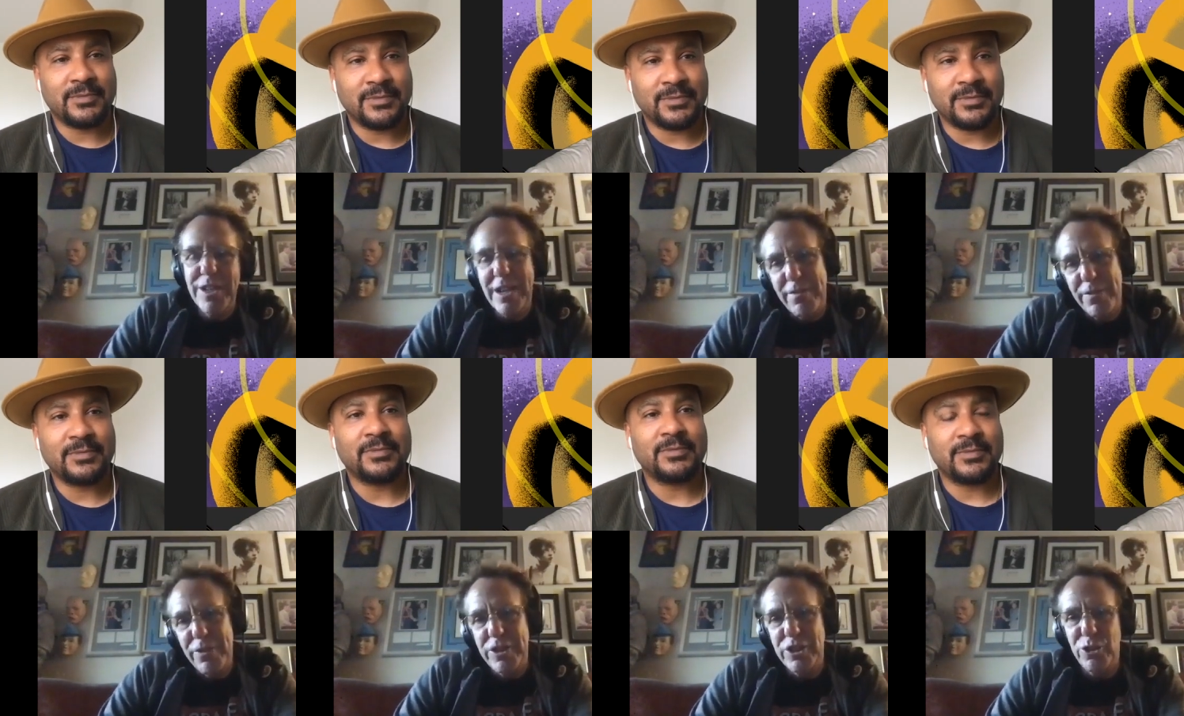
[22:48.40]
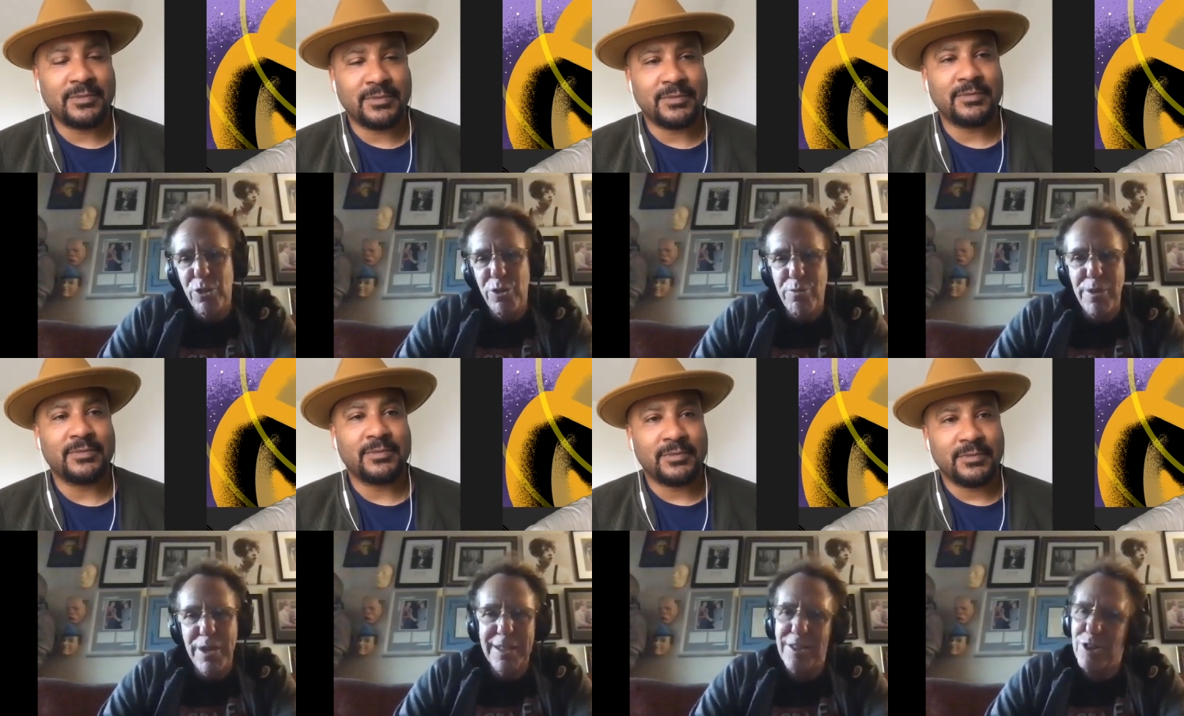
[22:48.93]
Speaker 1: for issue three. It
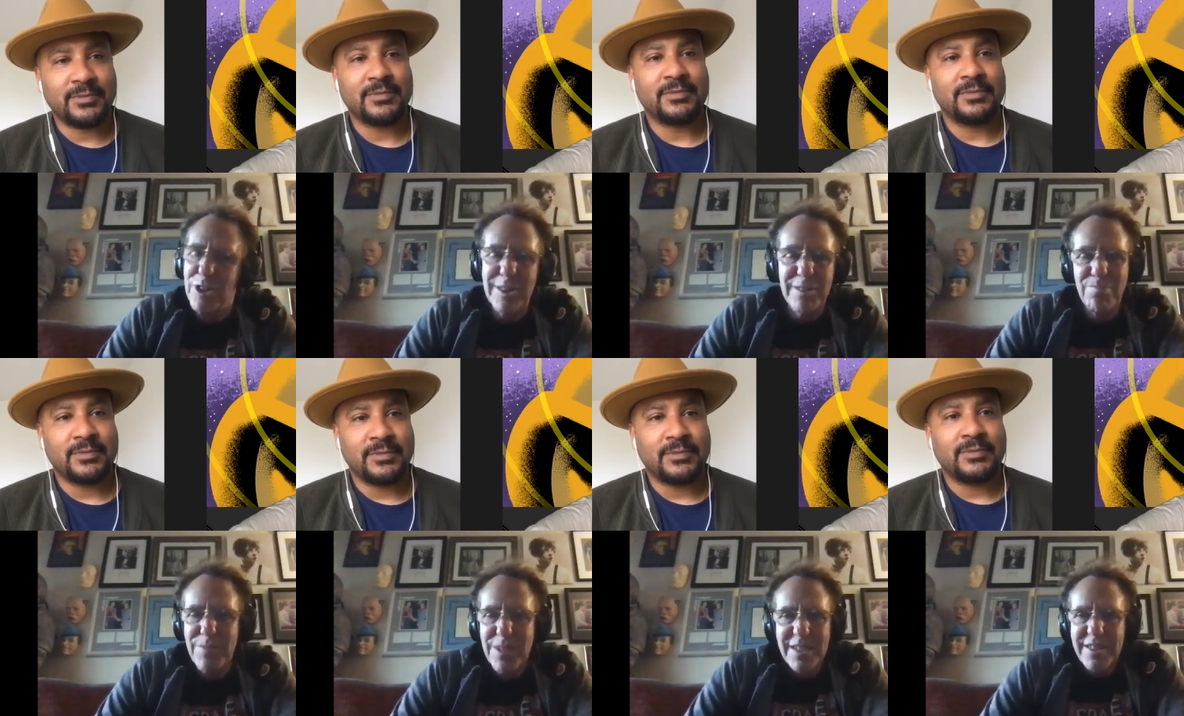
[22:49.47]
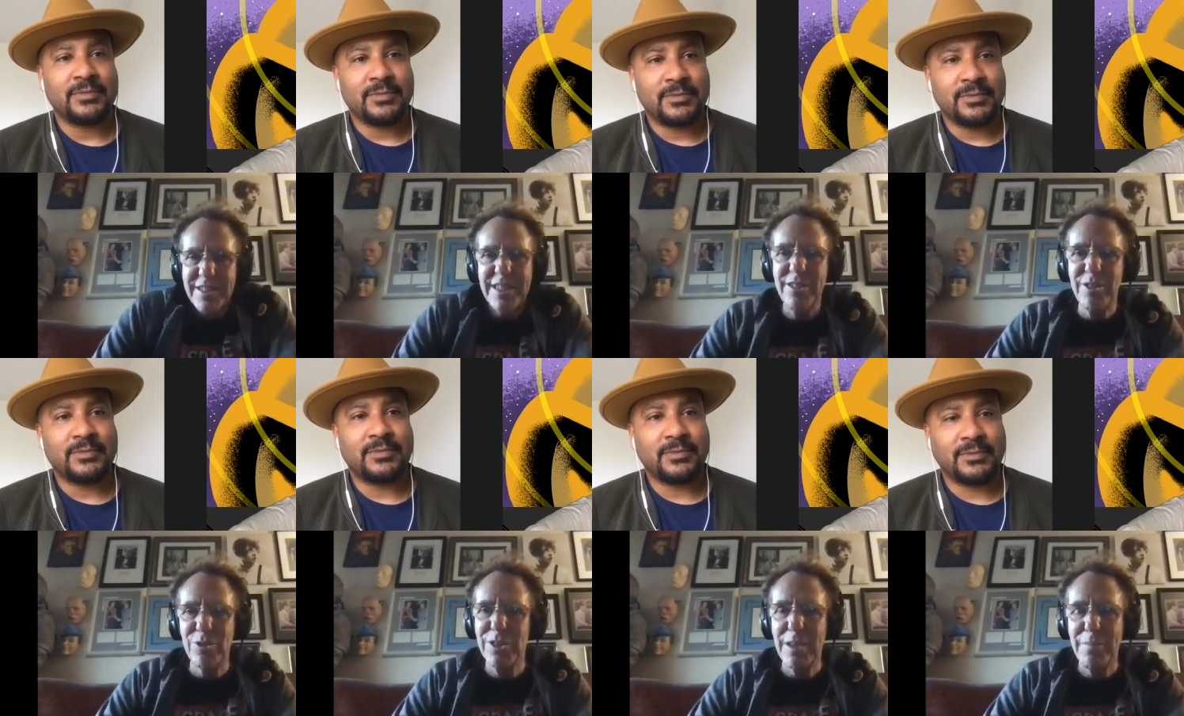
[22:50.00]
just continues. I
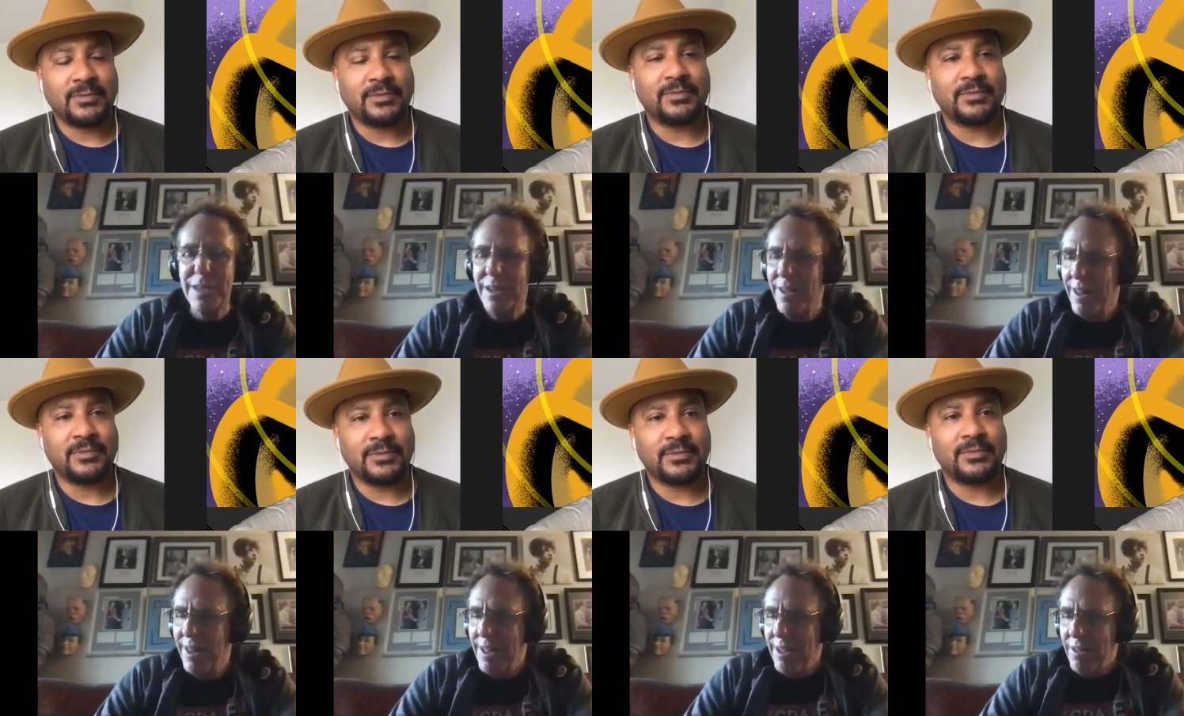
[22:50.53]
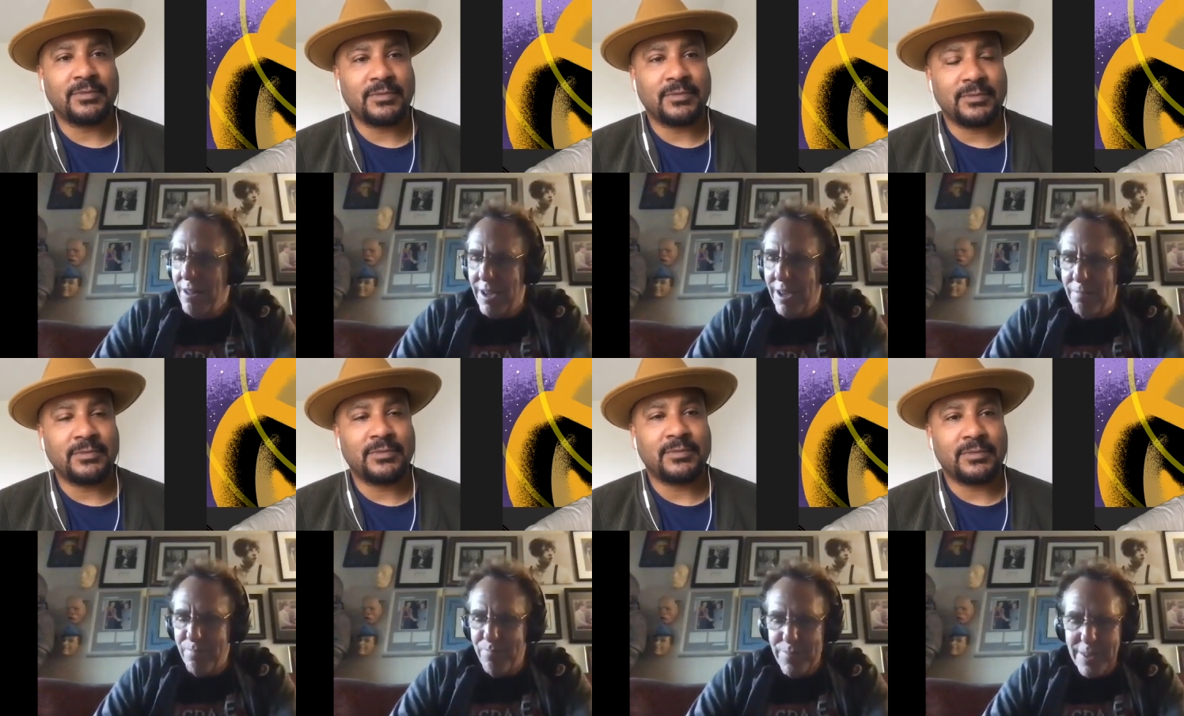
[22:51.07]
mean, um,
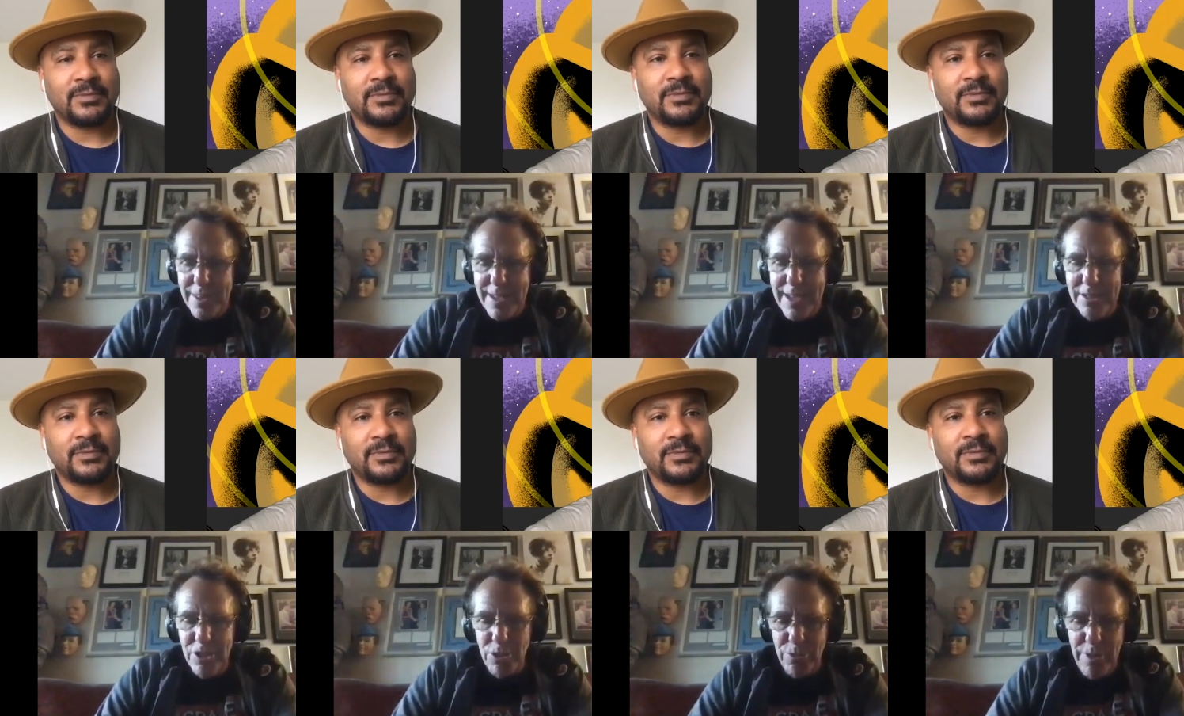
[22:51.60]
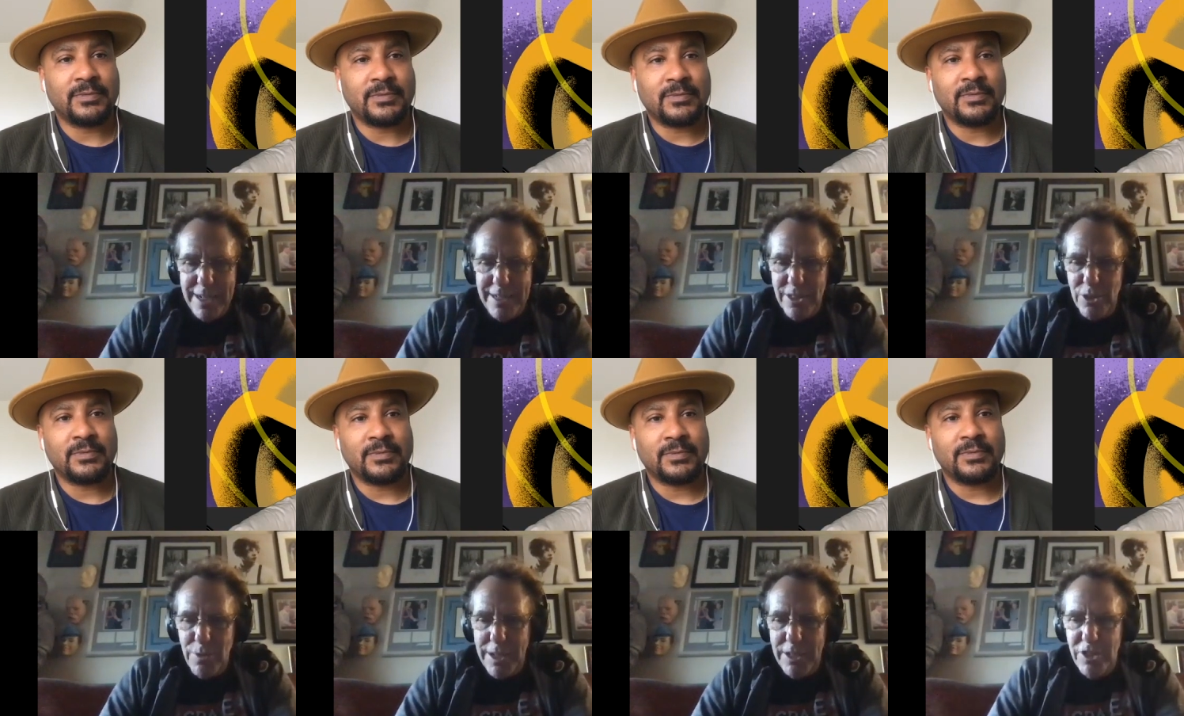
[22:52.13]
to answer Ryan's
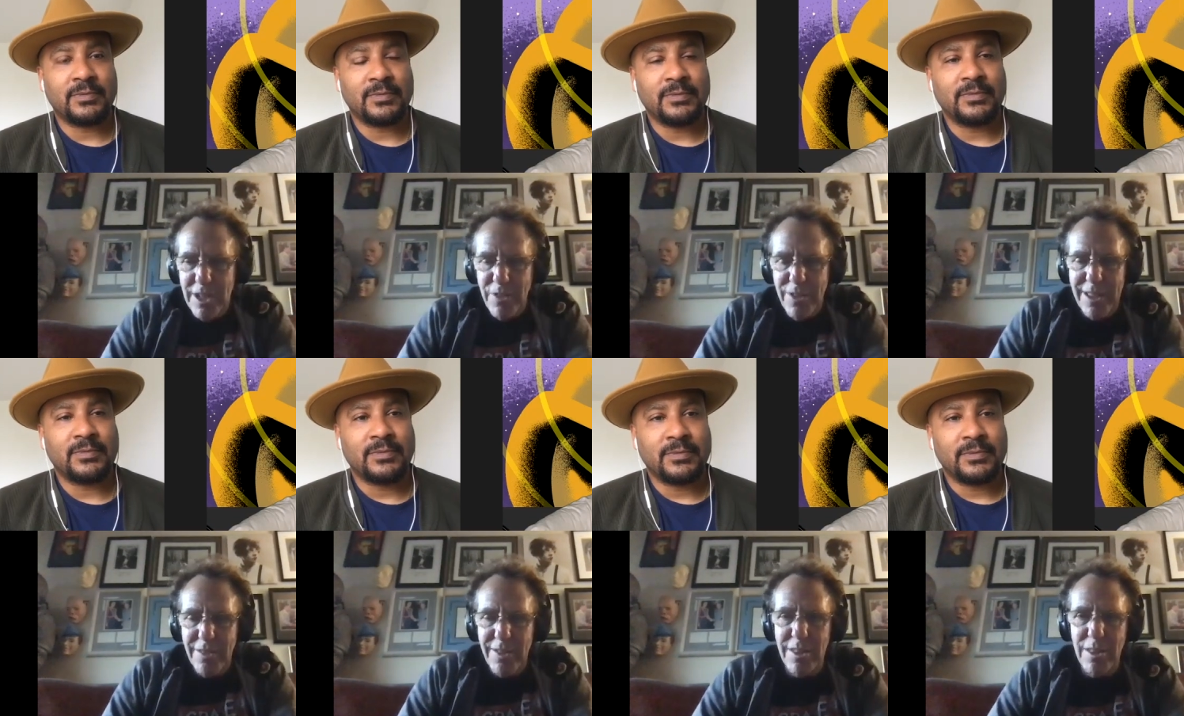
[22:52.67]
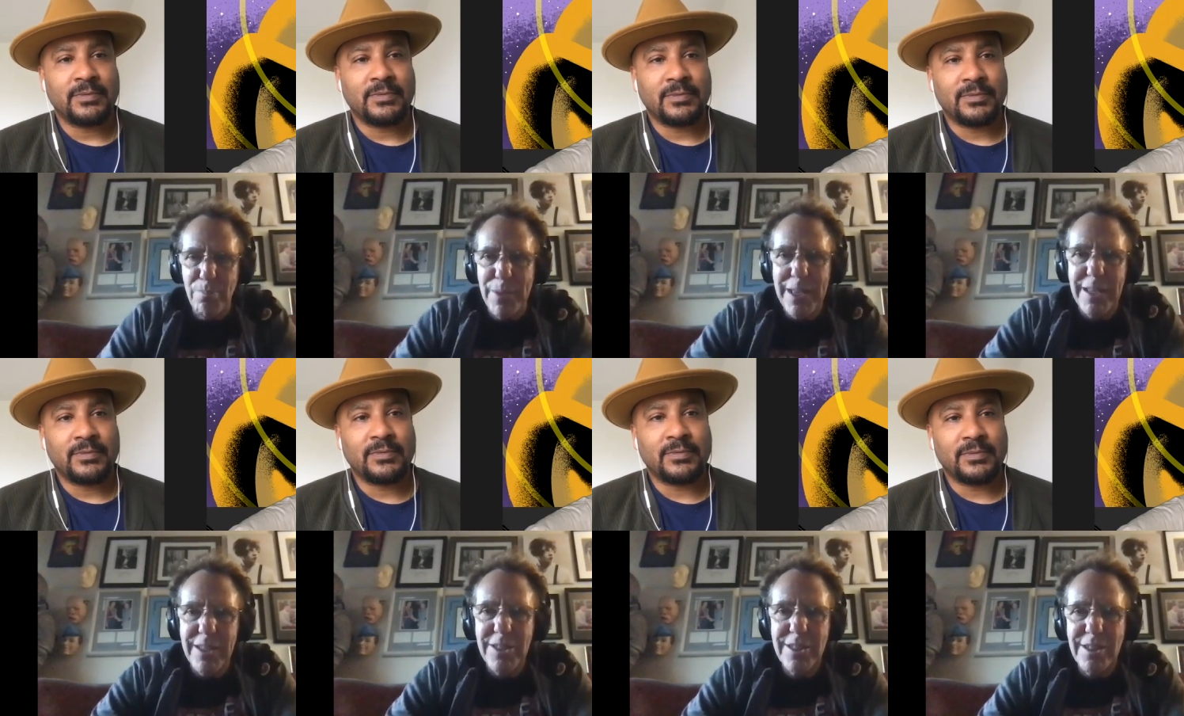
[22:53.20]
question, I think that the biggest
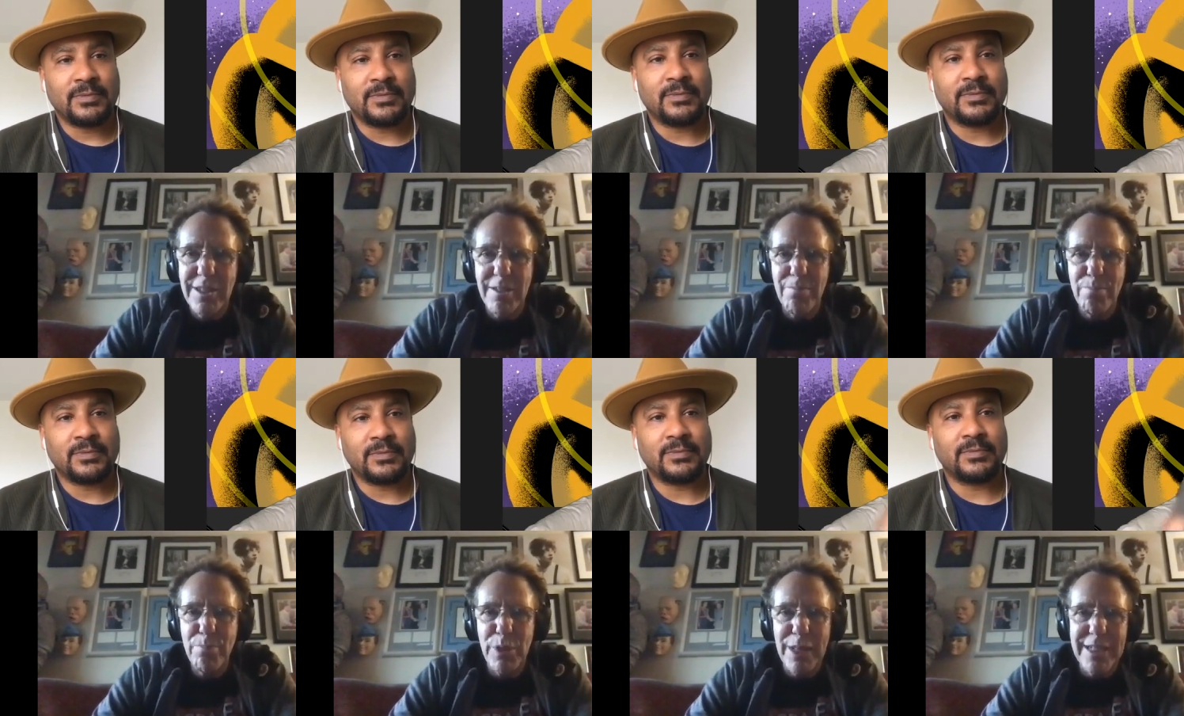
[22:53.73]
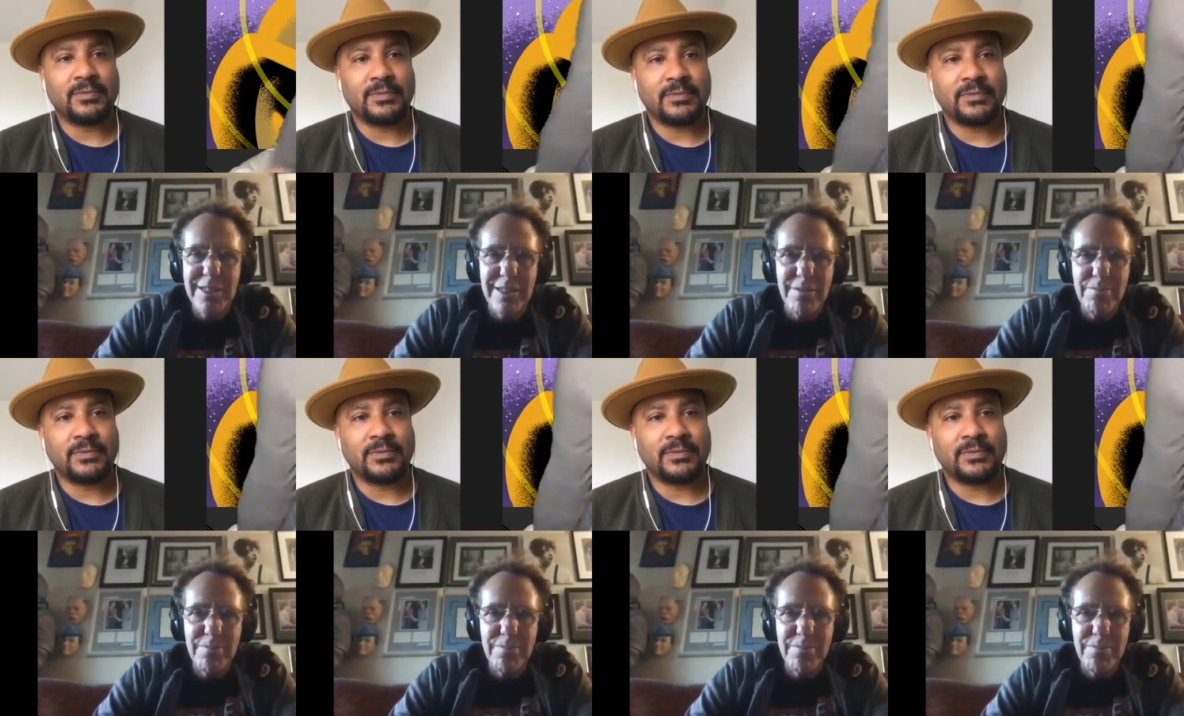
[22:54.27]
uh, pleasant